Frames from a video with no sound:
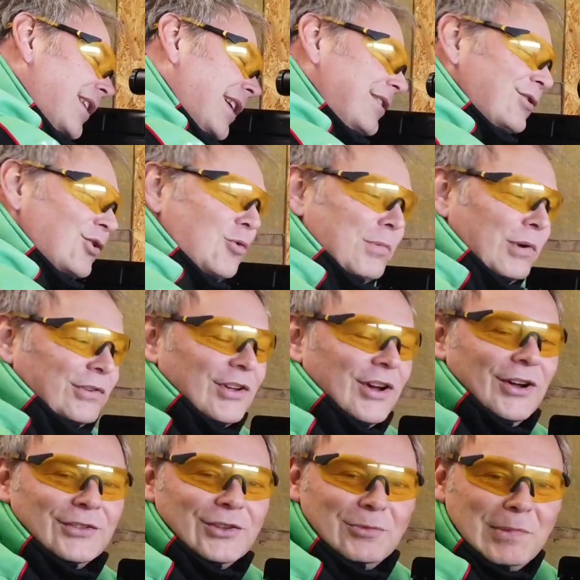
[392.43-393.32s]
It's
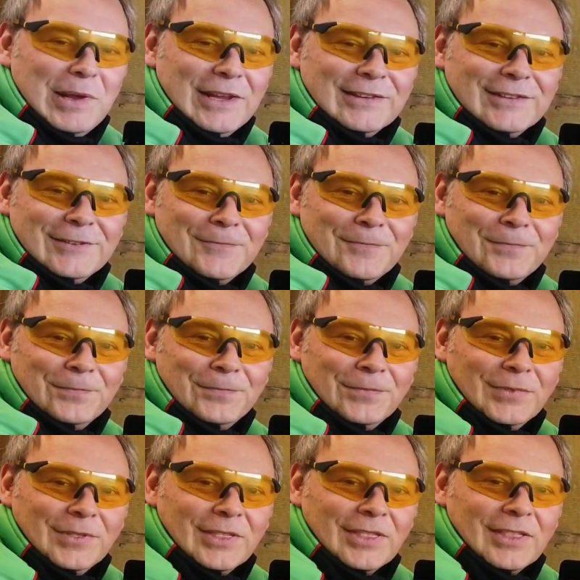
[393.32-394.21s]
almost hard to miss.
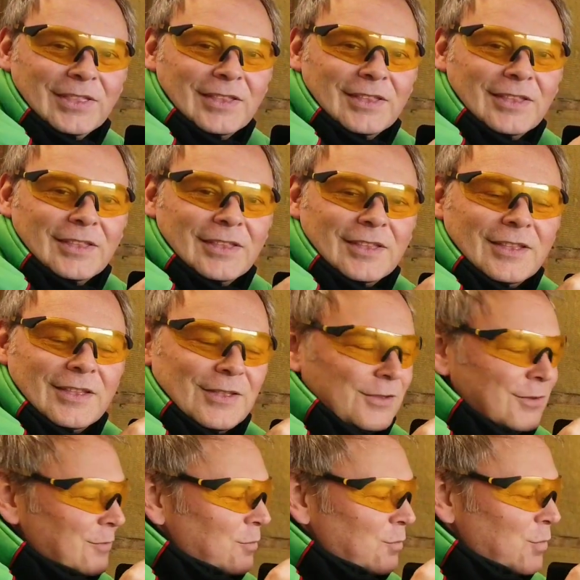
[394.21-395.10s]

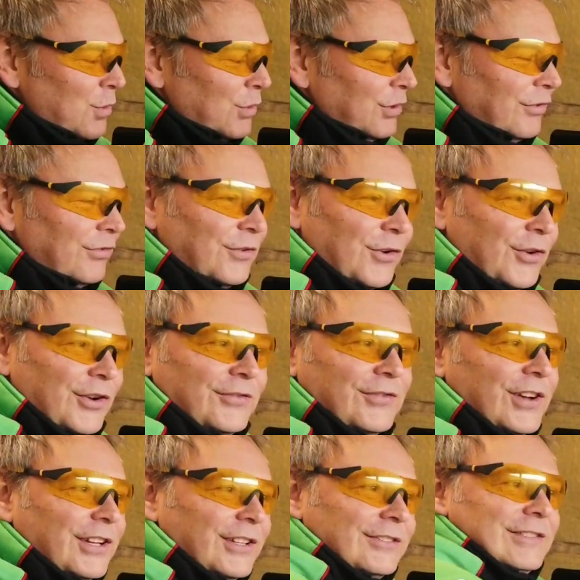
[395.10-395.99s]
Wonderful,
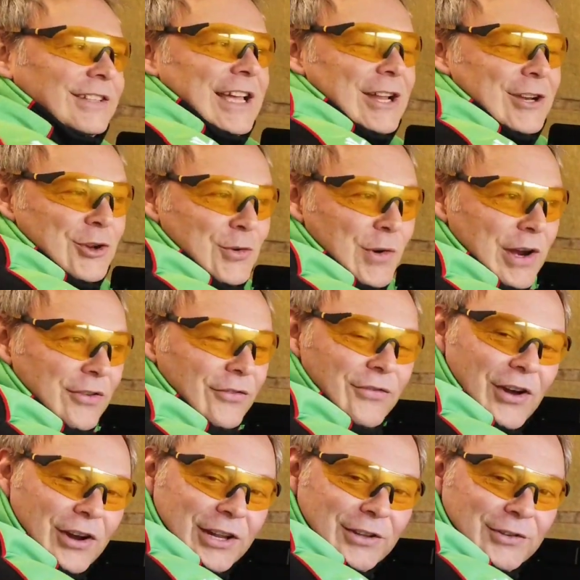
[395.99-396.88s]
good fun, and
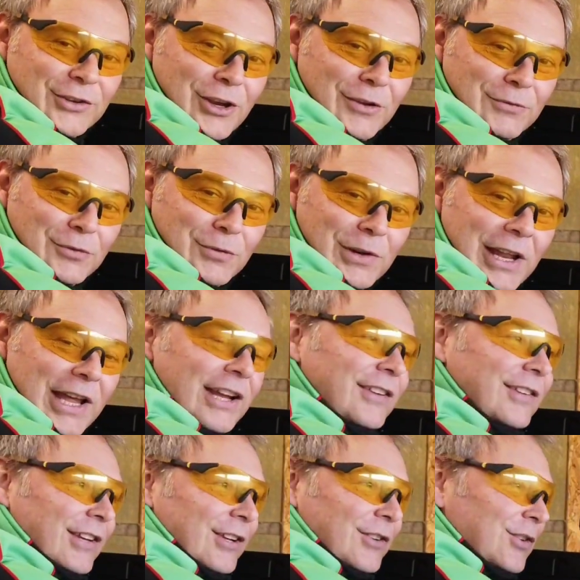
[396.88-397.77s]
great fun in terms of
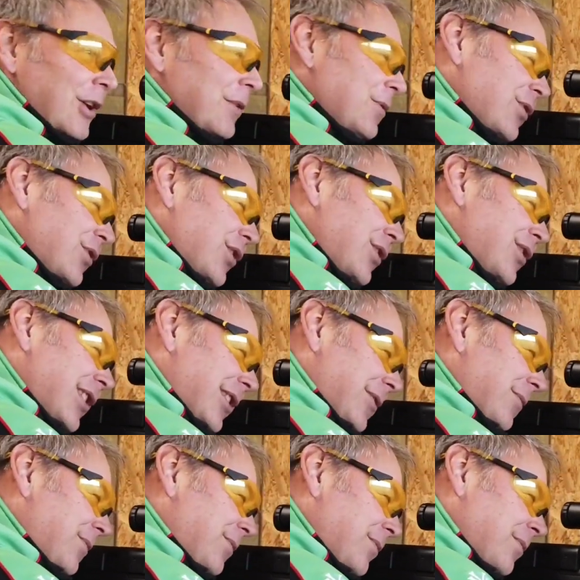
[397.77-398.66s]
relaxing in terms of shooting.